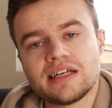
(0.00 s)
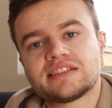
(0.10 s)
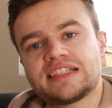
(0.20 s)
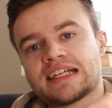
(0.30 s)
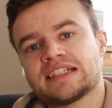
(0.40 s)

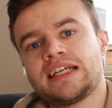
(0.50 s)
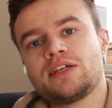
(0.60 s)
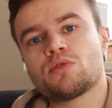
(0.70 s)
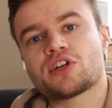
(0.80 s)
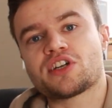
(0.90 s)
Secondly,
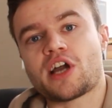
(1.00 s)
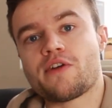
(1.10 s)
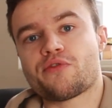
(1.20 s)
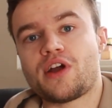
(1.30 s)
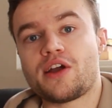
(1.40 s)
we're going to go
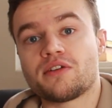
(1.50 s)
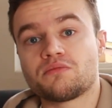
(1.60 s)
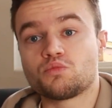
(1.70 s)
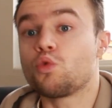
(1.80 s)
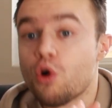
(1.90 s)
through
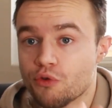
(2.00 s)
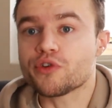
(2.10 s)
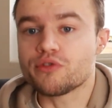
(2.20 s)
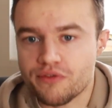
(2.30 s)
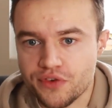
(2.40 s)
a
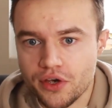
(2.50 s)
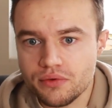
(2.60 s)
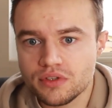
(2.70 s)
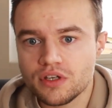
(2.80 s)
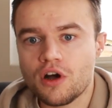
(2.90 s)
walkthrough
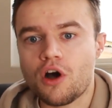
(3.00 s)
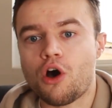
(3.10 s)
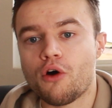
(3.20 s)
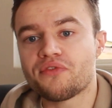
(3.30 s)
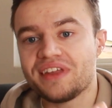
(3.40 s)
review
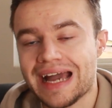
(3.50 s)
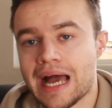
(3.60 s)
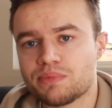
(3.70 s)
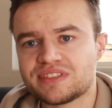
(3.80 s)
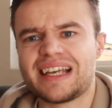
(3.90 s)
of the
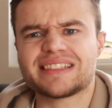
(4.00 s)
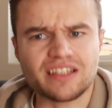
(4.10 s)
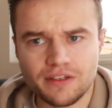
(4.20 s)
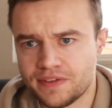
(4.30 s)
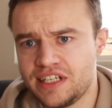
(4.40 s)
app, test
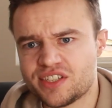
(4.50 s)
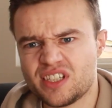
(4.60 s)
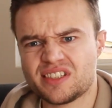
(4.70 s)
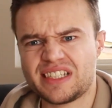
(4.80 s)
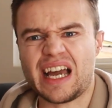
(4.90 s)
out the
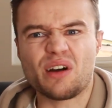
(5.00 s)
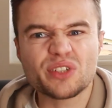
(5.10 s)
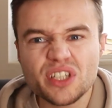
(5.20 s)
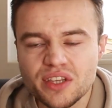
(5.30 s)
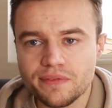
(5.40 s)
features, see how
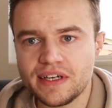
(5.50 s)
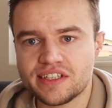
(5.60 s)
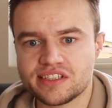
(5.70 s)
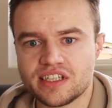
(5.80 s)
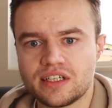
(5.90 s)
good the
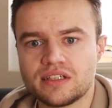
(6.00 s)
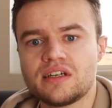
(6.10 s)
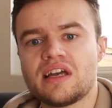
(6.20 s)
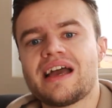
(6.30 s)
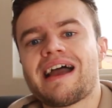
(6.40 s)
features are.
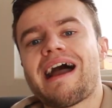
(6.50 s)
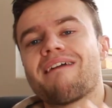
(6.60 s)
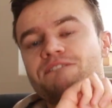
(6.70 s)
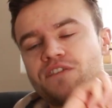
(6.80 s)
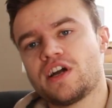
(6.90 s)

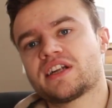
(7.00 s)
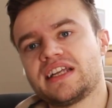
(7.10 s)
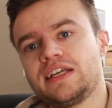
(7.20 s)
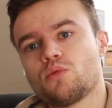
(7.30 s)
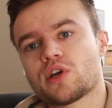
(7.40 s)
And
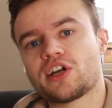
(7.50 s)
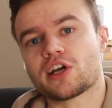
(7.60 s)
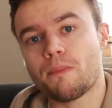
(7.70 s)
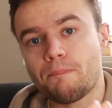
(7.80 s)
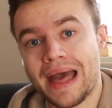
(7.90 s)
thirdly, we're going to
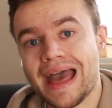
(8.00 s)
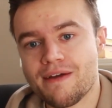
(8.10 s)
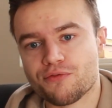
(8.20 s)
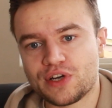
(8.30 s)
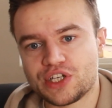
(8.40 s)
compare
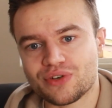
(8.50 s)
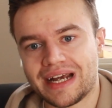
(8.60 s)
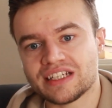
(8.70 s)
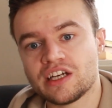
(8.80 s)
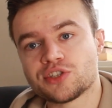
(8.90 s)

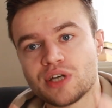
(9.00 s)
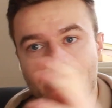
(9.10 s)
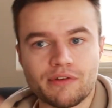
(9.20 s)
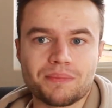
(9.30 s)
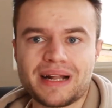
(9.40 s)
Freetrade to
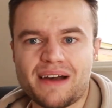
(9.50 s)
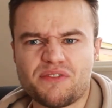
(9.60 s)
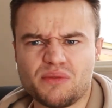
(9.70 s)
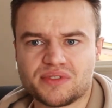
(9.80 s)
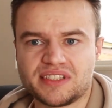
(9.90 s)
other
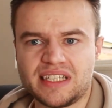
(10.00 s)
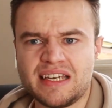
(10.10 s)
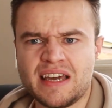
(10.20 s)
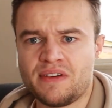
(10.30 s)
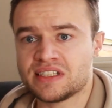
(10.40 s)
platforms to see
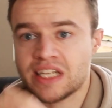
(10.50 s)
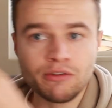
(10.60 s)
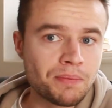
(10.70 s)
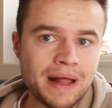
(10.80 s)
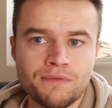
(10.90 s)
if there's
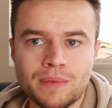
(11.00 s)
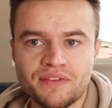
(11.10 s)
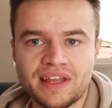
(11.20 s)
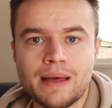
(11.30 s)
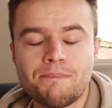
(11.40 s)
another platform
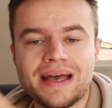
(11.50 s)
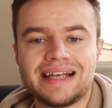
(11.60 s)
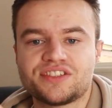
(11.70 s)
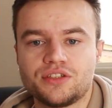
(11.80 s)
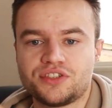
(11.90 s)
out there
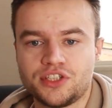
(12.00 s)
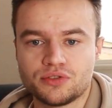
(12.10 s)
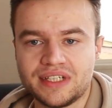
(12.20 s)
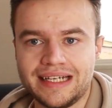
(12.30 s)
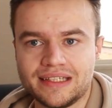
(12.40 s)
better suited to
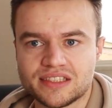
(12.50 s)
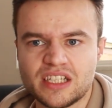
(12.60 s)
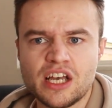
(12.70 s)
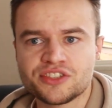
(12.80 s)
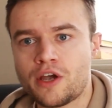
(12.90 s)
your needs.
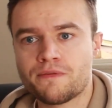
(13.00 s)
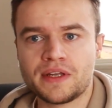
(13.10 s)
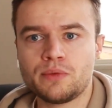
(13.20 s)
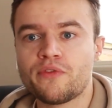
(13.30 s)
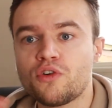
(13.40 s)
So
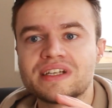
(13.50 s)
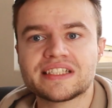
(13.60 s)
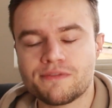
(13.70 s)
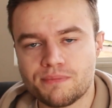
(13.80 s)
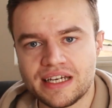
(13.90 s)
hopefully with all
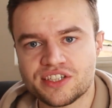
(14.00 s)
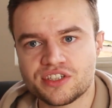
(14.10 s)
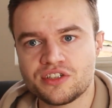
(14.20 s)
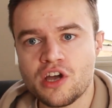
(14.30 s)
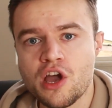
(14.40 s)
this
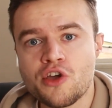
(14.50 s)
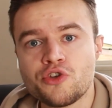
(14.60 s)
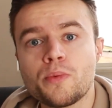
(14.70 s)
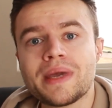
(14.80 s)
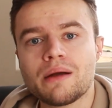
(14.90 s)
information,
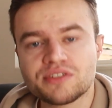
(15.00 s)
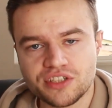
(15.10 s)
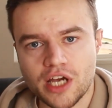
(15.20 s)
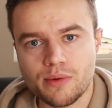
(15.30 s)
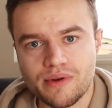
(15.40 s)
you'll be able to
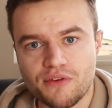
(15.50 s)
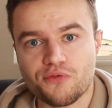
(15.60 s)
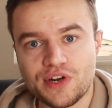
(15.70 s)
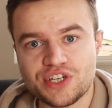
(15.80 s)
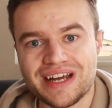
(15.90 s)
know whether
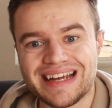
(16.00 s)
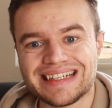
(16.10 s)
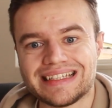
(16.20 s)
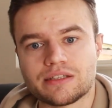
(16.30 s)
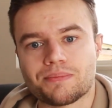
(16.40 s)
Freetrade
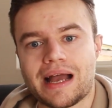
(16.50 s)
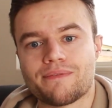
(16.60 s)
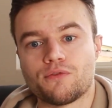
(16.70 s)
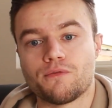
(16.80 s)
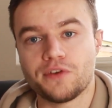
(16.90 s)
is the
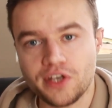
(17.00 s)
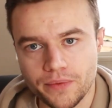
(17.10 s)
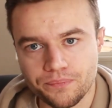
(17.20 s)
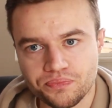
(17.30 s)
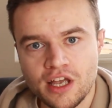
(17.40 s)
platform for
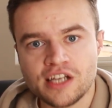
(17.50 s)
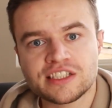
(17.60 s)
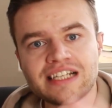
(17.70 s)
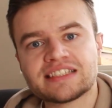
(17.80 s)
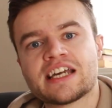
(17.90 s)
you.
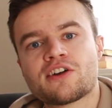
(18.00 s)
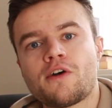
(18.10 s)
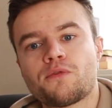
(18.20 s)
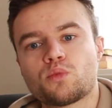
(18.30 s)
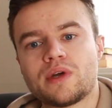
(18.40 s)
So let's kick
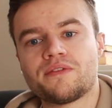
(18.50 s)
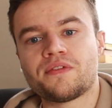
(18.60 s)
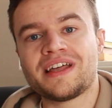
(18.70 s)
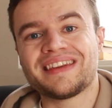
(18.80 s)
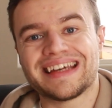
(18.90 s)
off with
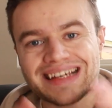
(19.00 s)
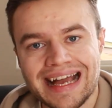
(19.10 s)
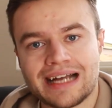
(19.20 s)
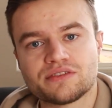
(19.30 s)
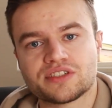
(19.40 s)
the
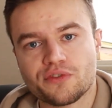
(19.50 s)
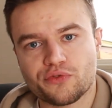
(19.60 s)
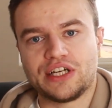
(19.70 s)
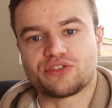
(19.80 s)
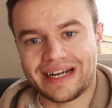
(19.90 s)
accounts
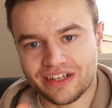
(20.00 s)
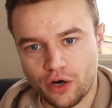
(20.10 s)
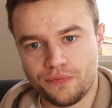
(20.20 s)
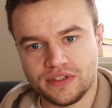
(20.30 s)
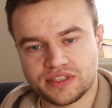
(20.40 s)
Freetrade
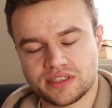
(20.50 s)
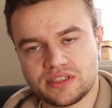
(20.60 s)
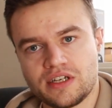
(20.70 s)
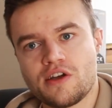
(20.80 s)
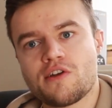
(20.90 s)
offers.
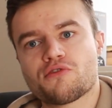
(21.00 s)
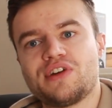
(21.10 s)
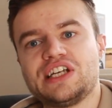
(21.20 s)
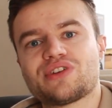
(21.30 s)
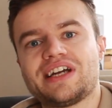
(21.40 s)

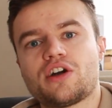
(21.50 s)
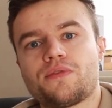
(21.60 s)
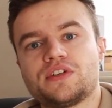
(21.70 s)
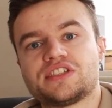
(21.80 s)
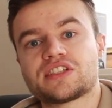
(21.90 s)
Freetrade
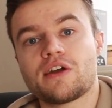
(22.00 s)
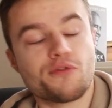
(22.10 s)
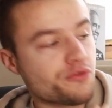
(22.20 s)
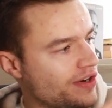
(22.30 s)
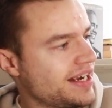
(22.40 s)
offers
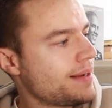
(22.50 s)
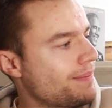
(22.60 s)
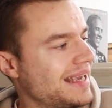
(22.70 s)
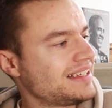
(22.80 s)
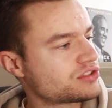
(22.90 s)
3
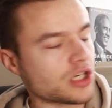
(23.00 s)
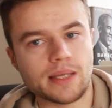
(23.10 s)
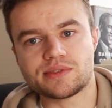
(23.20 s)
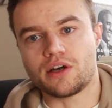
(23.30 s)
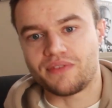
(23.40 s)
main
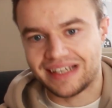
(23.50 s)
types of